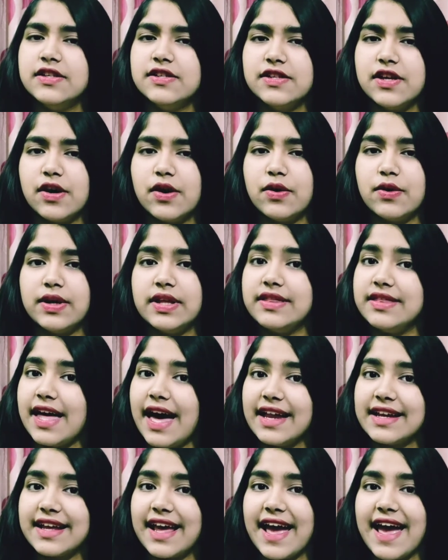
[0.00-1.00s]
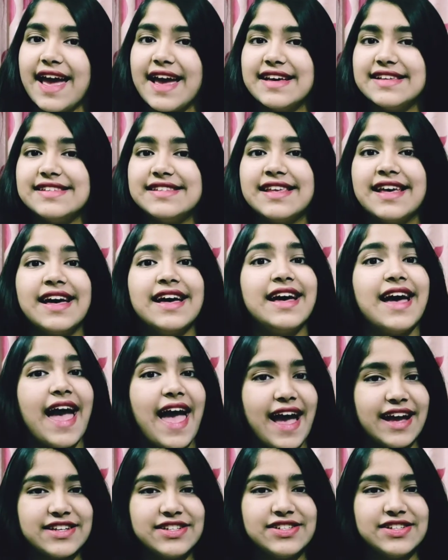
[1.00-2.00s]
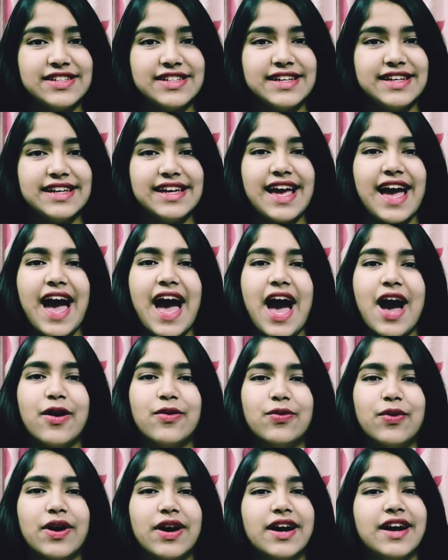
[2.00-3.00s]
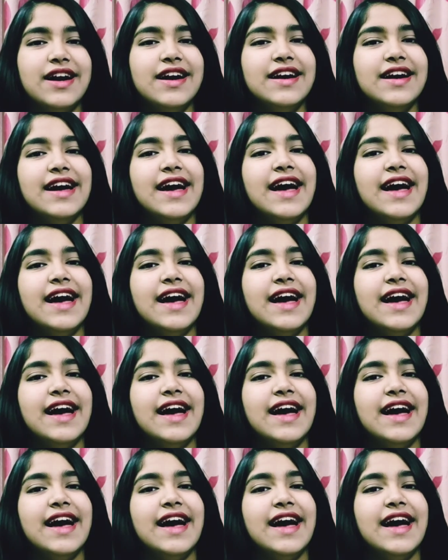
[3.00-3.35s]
So in that case, actually our